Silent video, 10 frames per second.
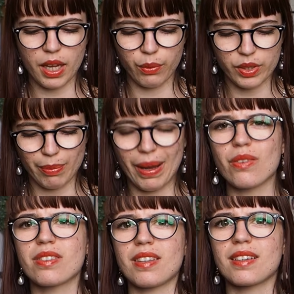it was about
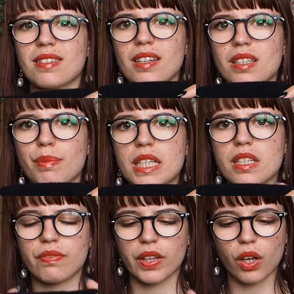6
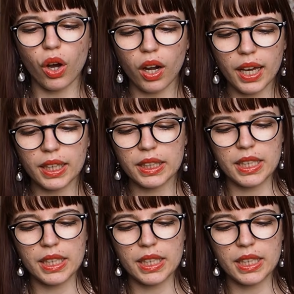centimeters for the collar.